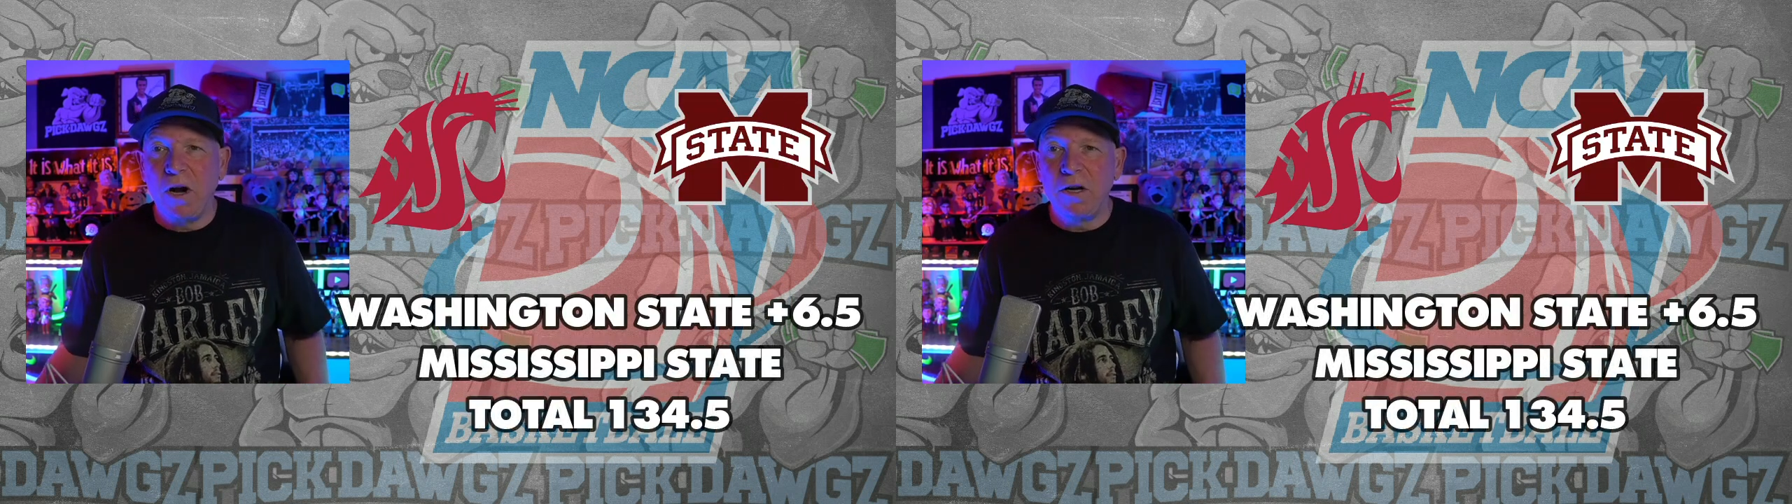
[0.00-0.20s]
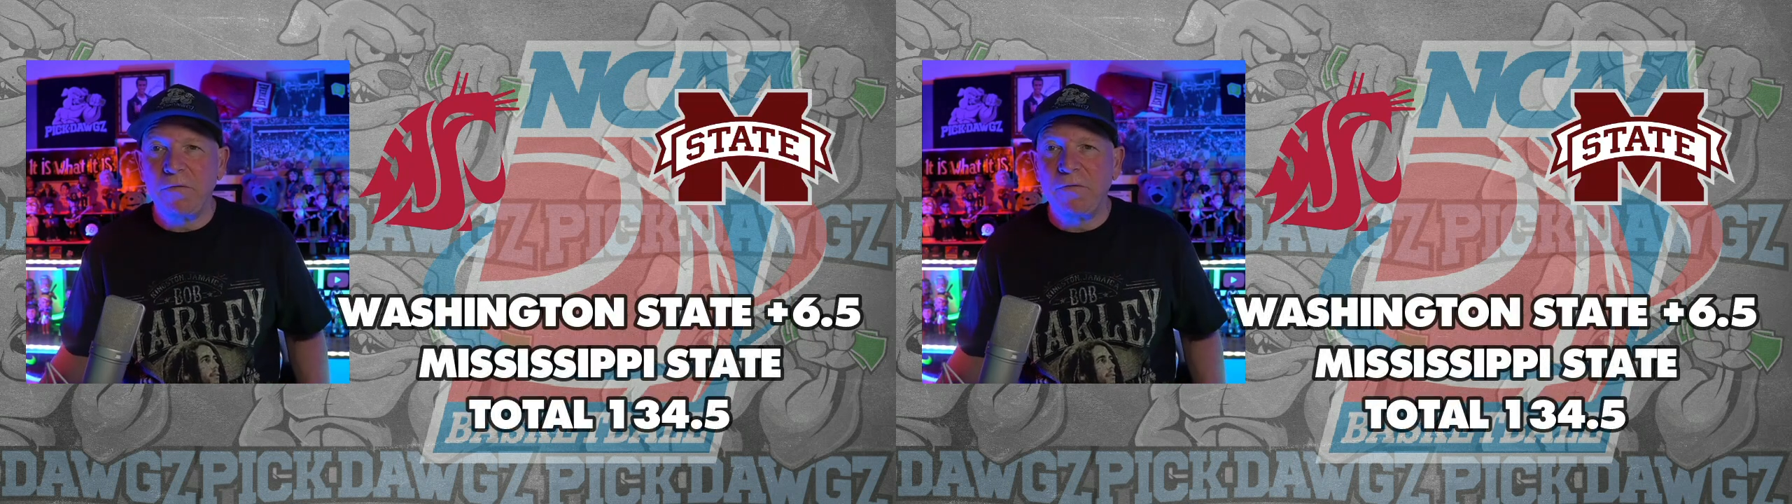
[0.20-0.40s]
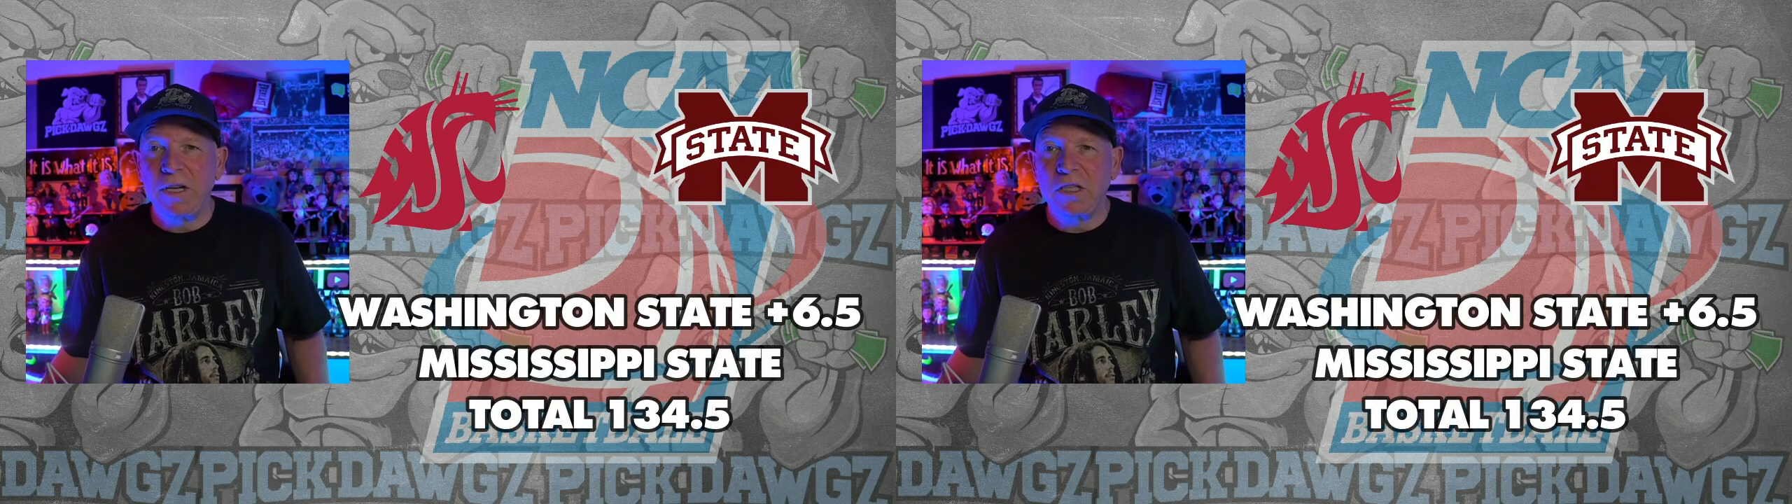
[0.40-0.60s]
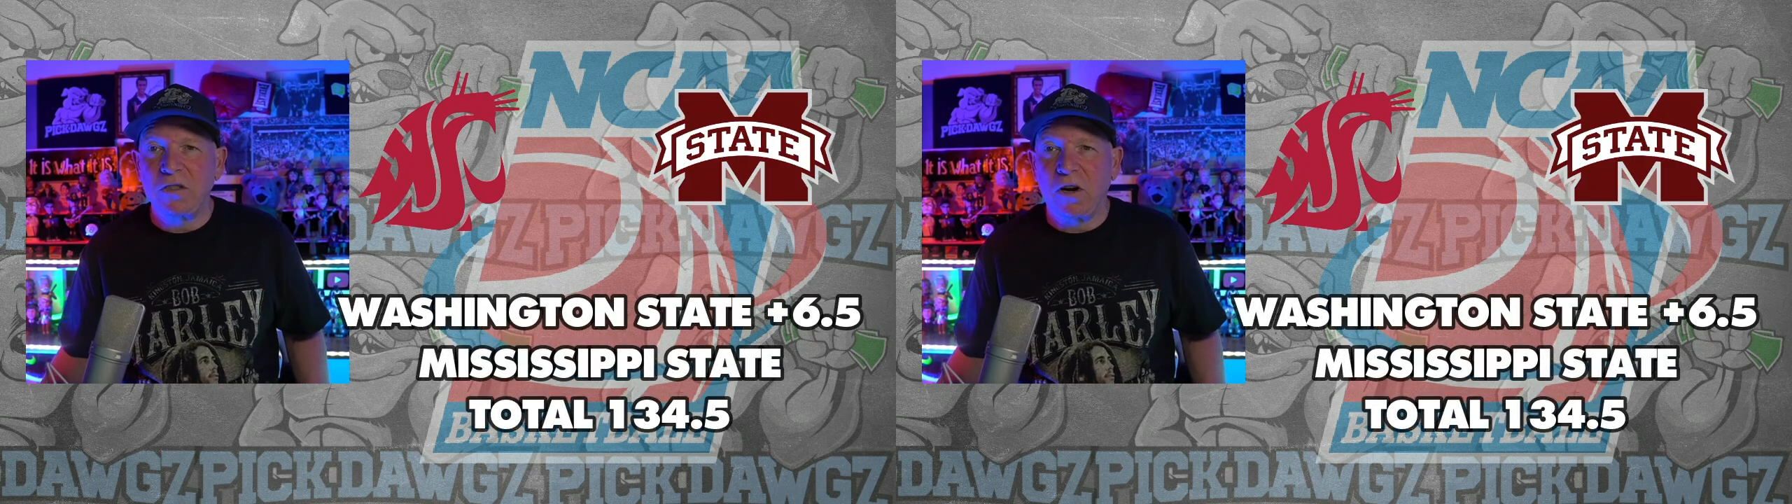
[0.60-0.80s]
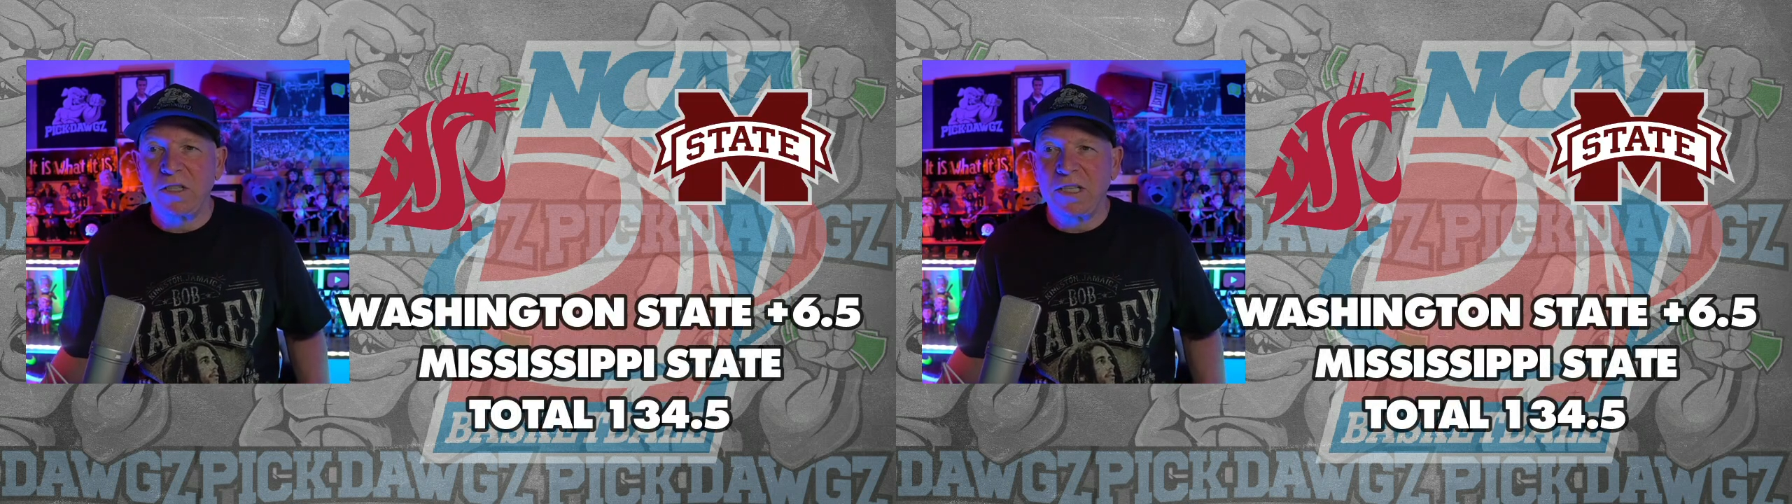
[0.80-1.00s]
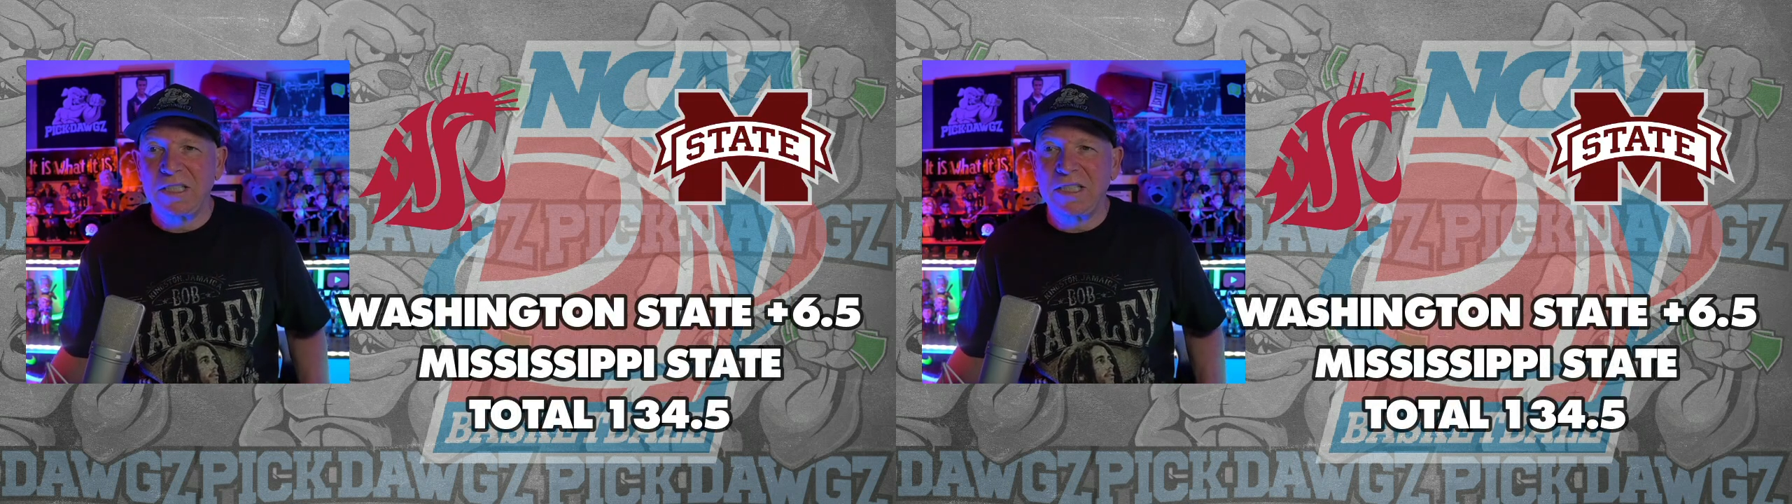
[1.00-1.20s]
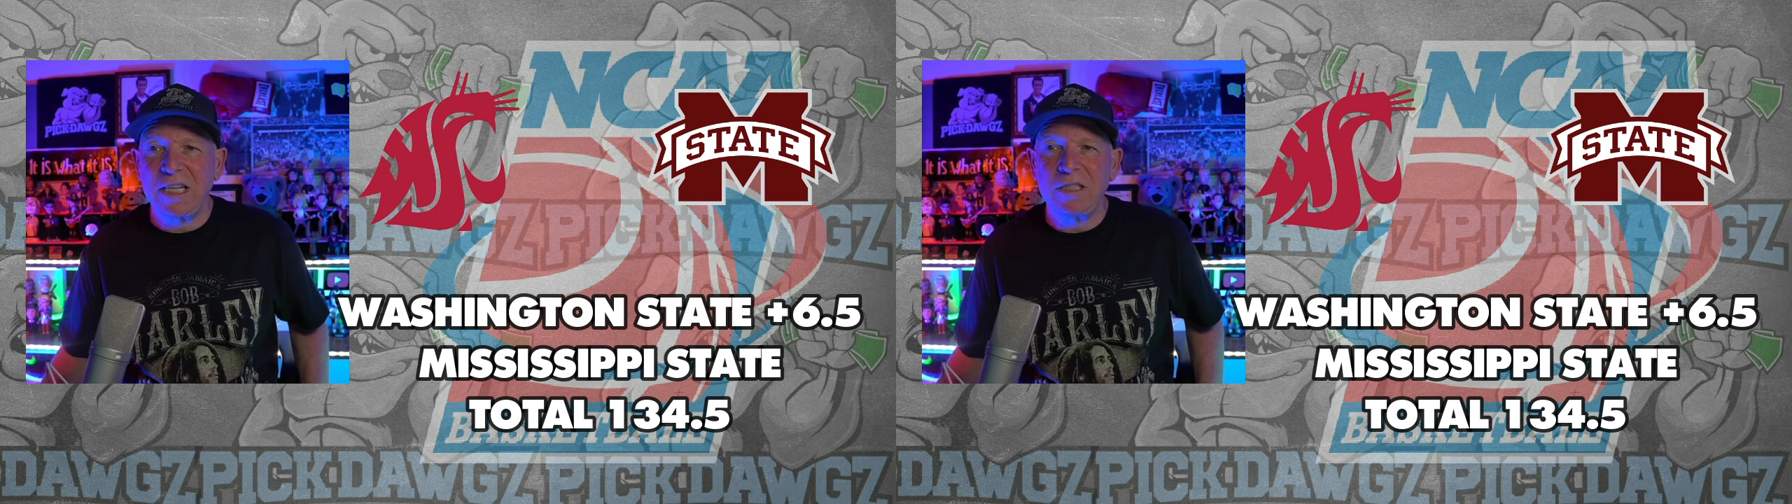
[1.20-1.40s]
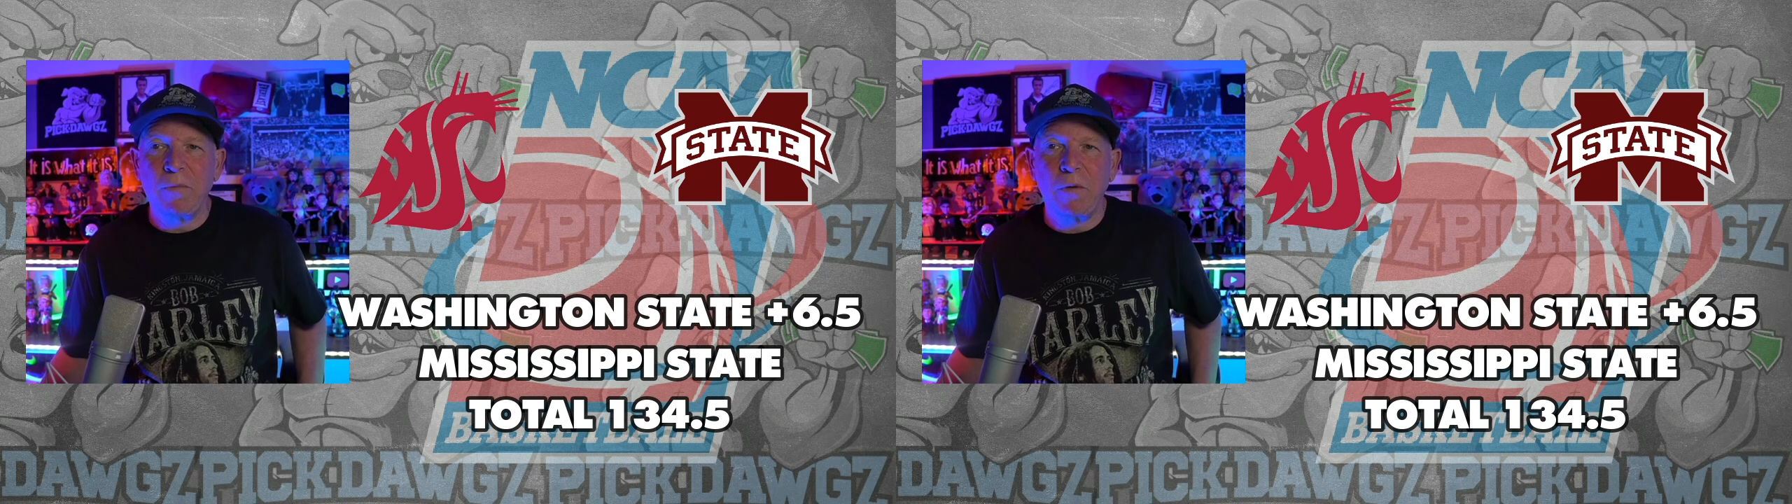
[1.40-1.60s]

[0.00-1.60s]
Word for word: undefeated start to the season,